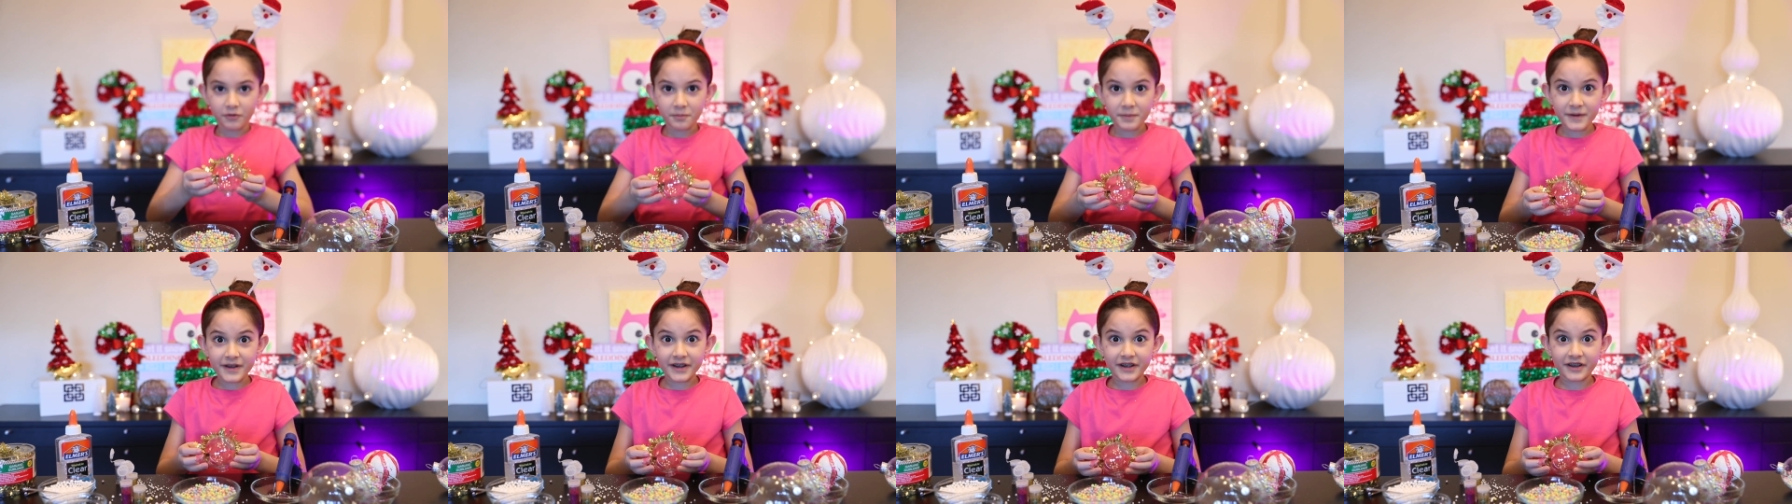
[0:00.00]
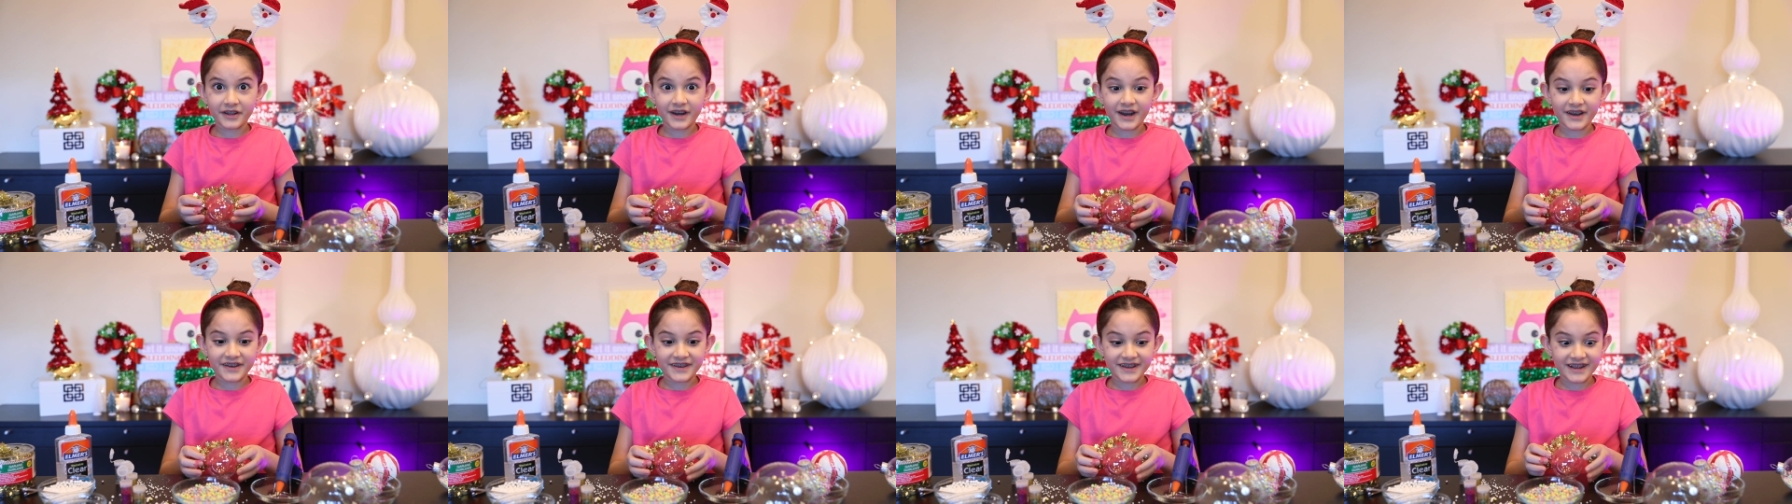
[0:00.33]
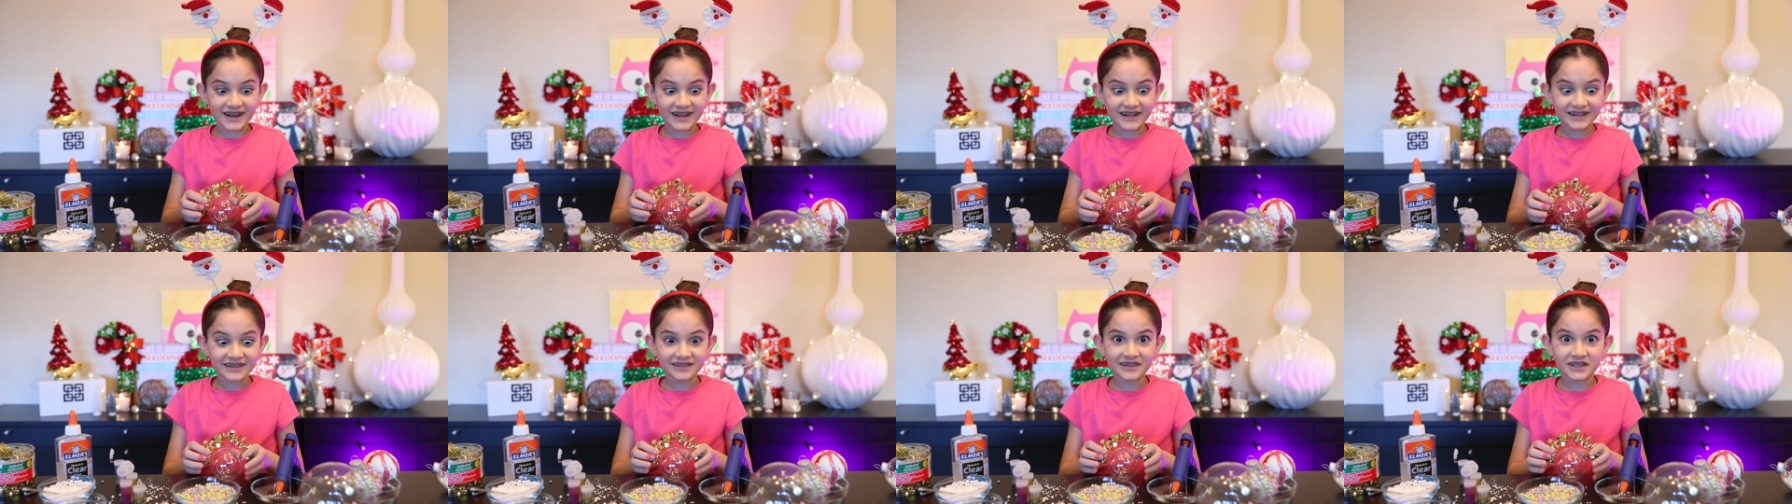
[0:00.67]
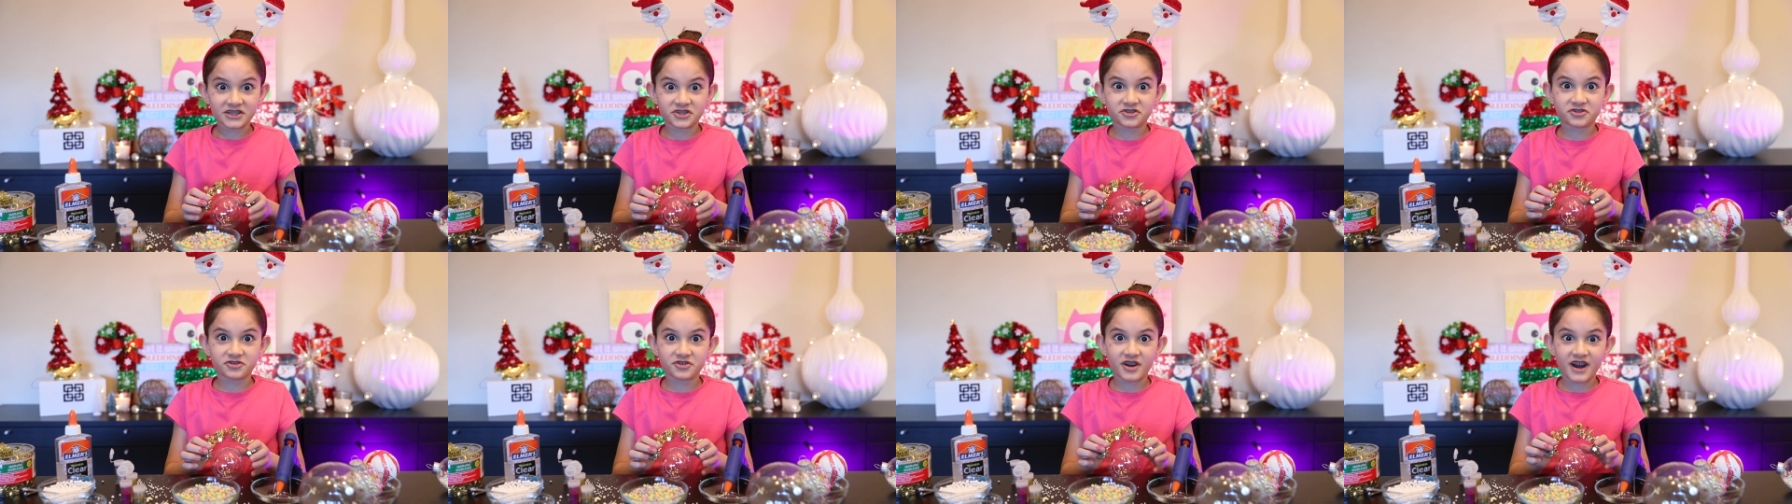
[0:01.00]
would be a good idea.
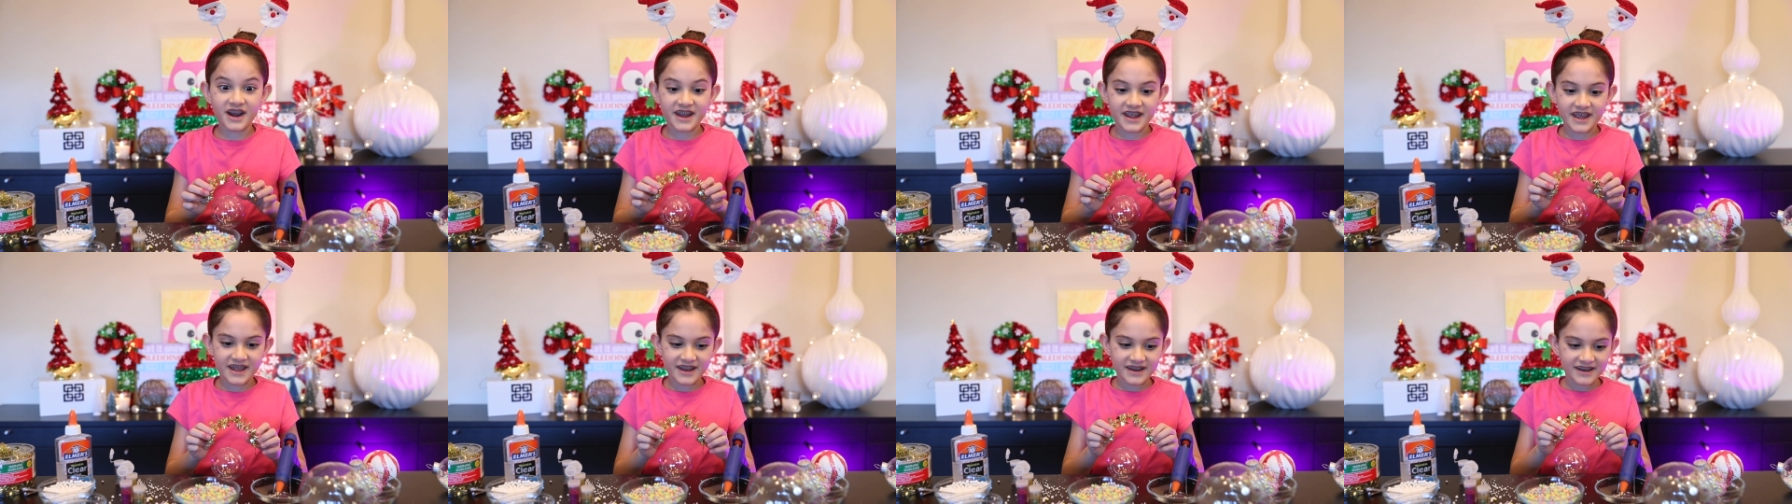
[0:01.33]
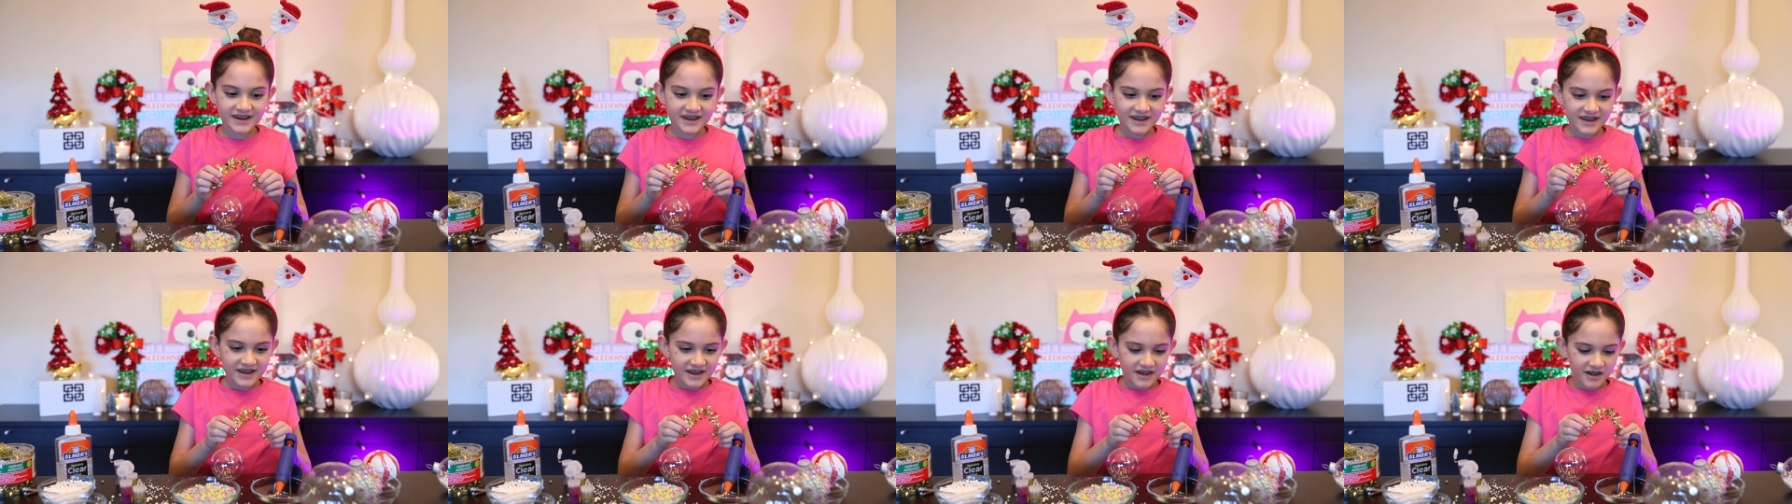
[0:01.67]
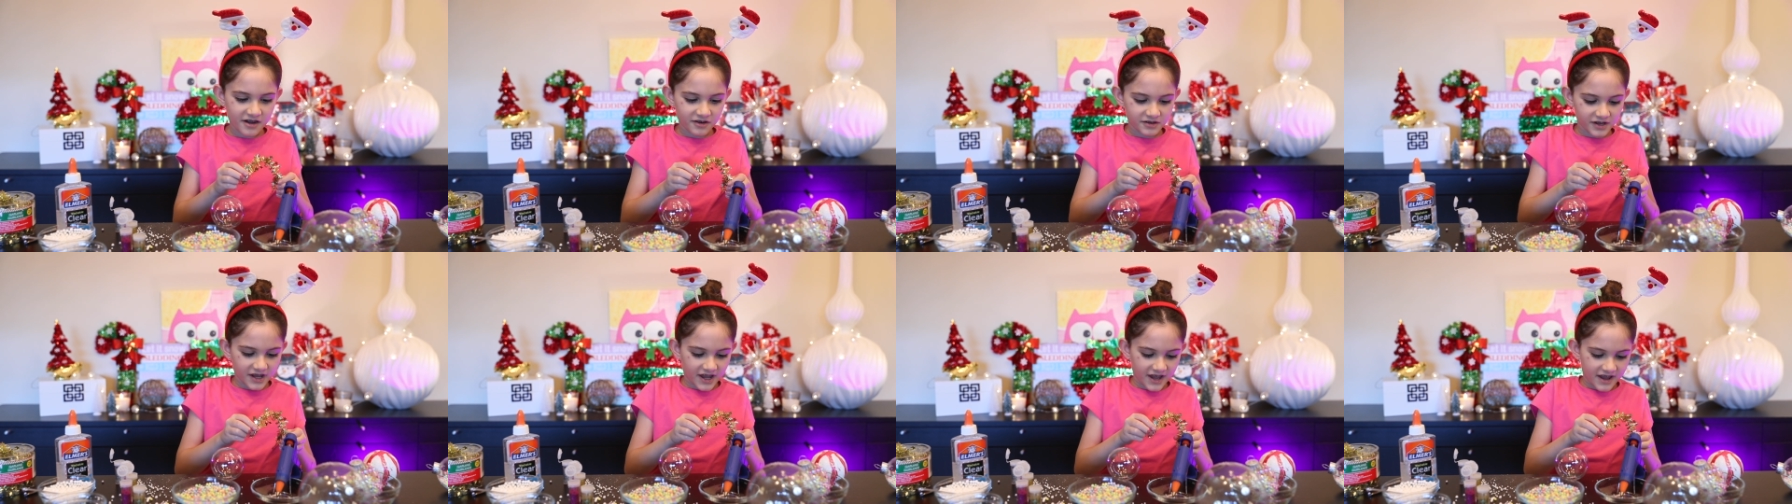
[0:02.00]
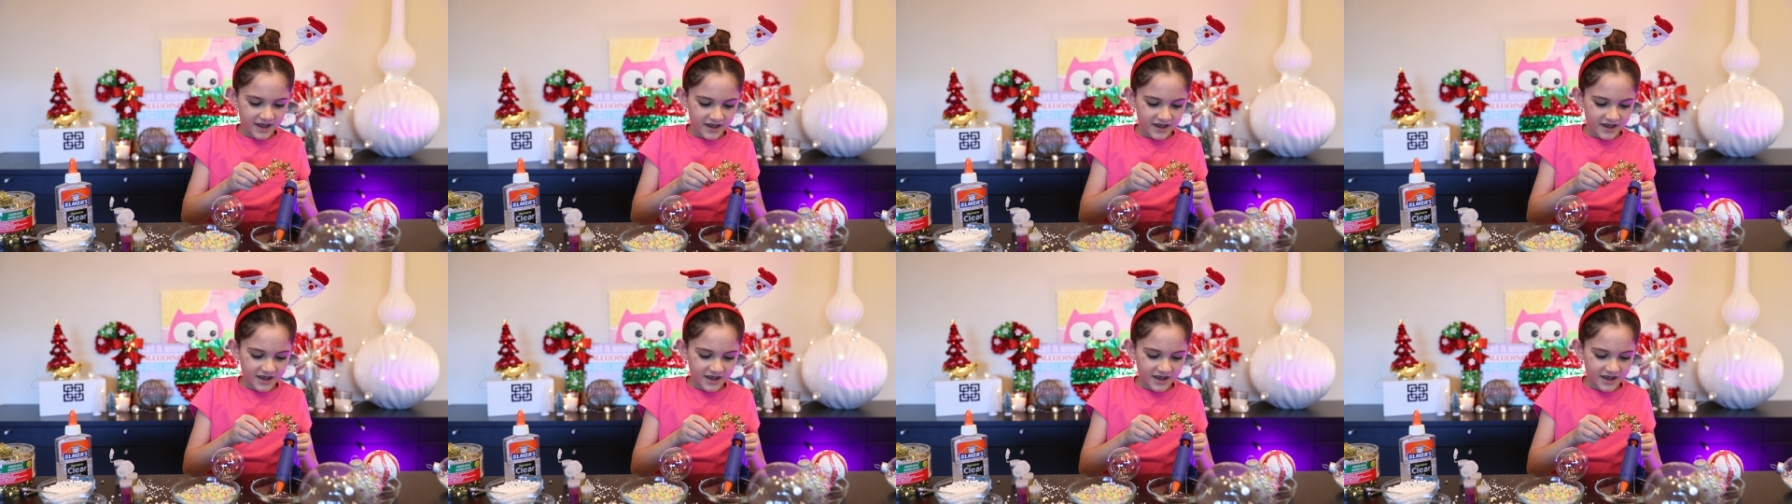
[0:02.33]
Let's try it. Okay.